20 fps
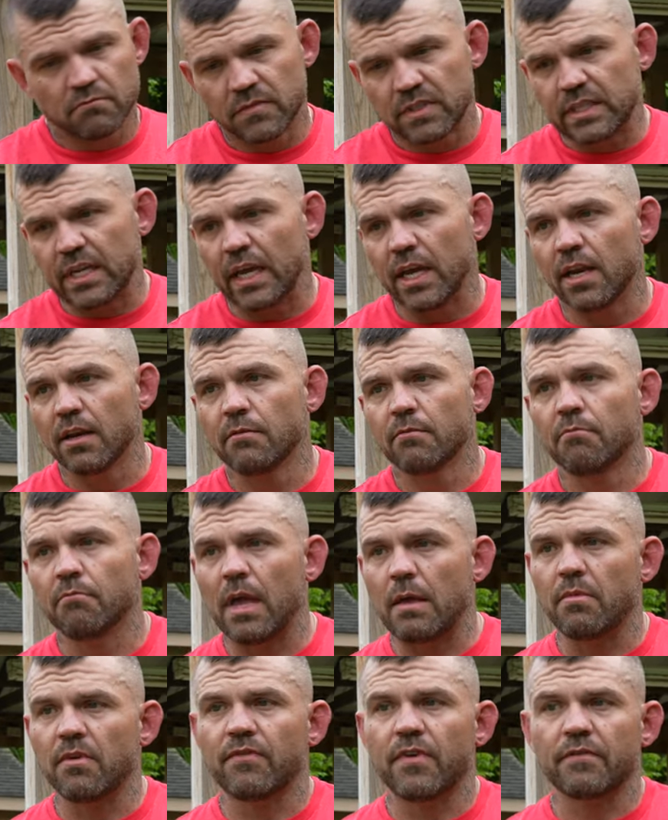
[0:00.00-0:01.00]
ten,
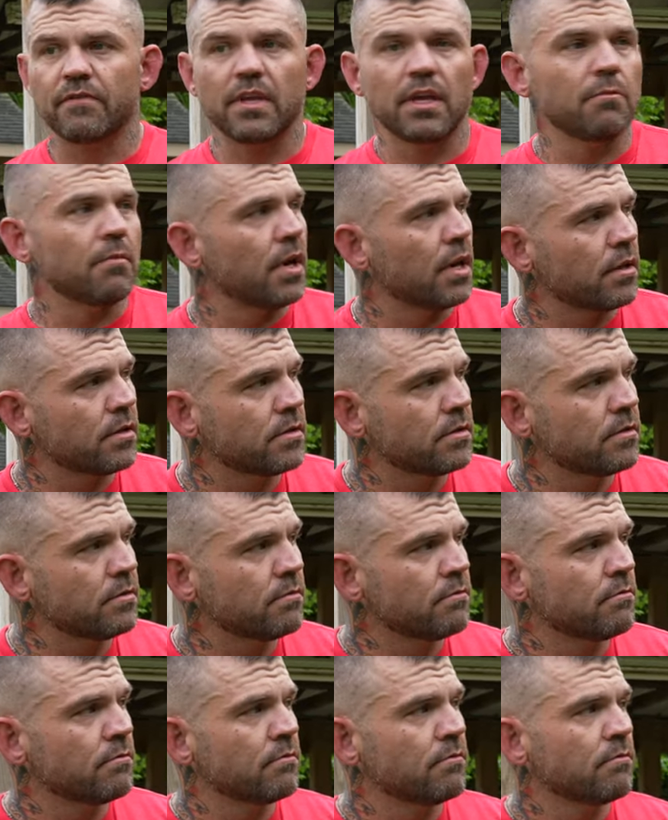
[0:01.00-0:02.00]
maybe fifteen minutes.
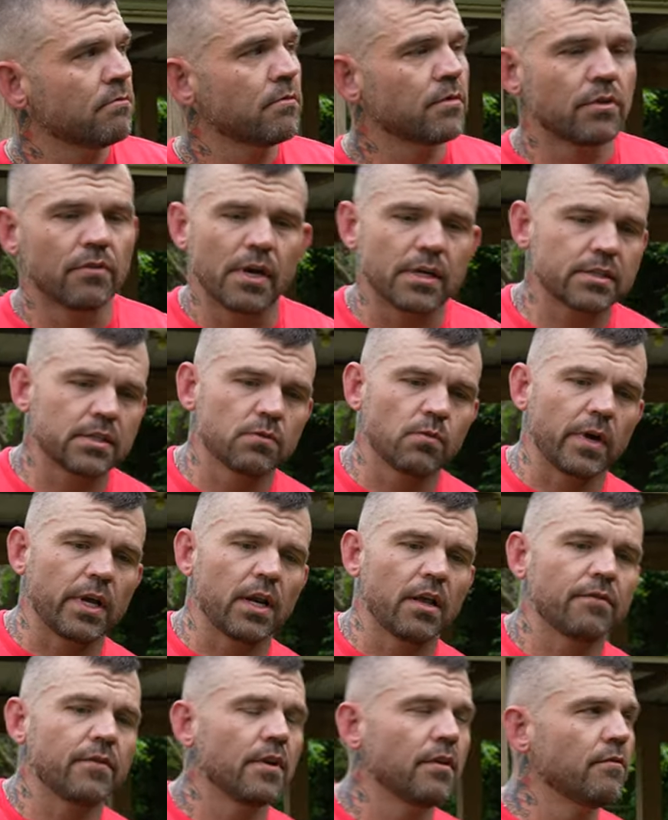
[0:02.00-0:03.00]
The rest is
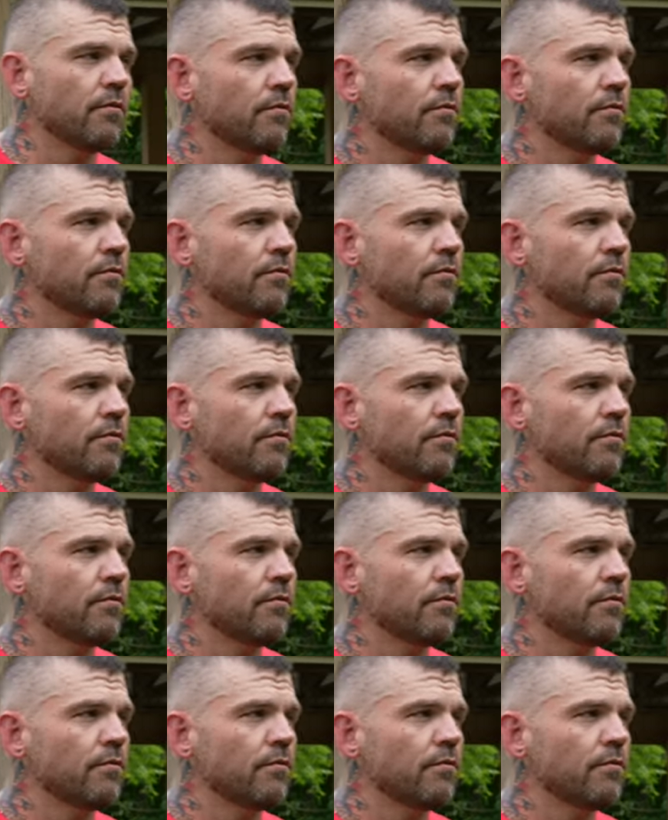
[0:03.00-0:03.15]
weightlifting.